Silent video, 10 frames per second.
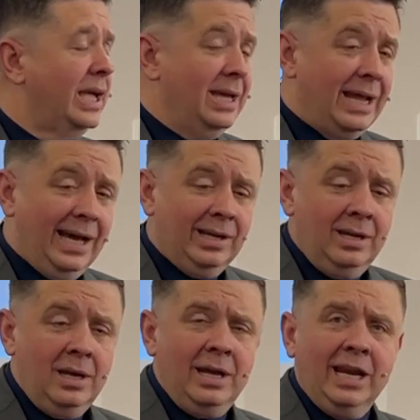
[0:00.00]
He and I,
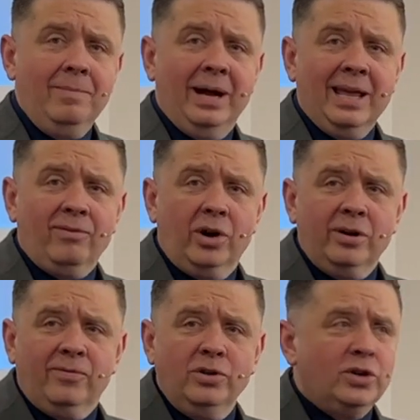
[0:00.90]
anybody ever heard
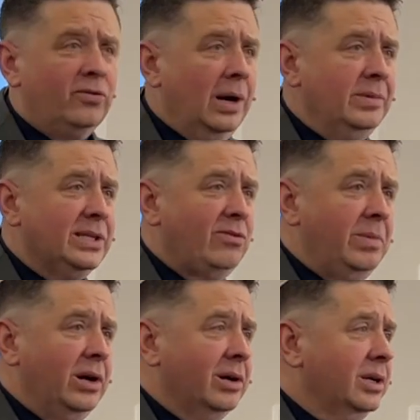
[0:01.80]
of Future Farmers of
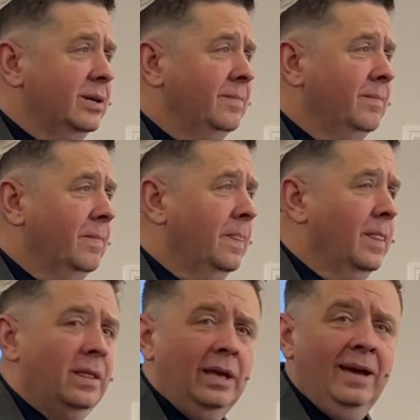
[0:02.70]
America?
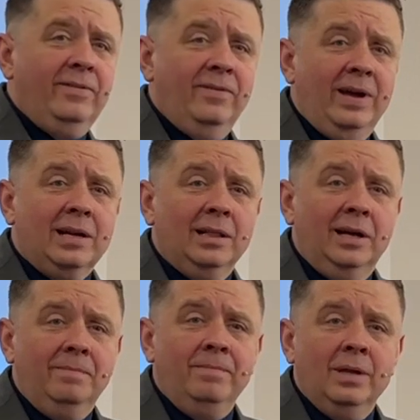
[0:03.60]
FFA
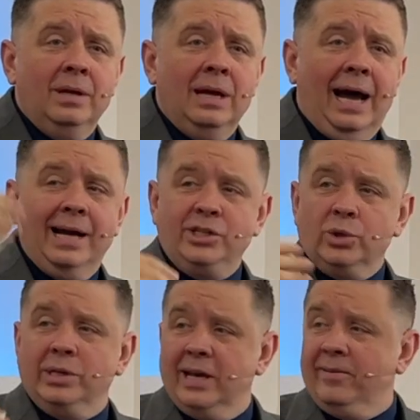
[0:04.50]
Club? I
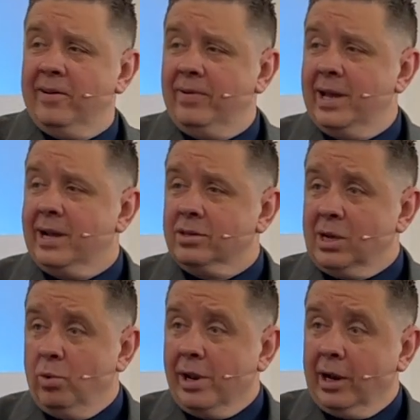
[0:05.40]
joined FFA because I
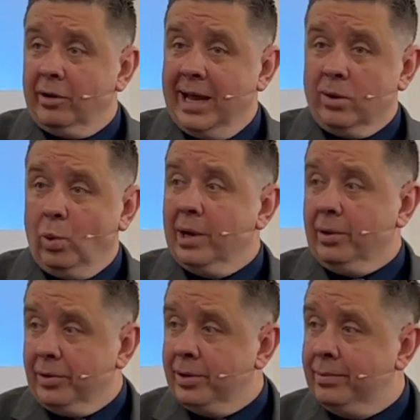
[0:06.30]
wanted to learn how to weld.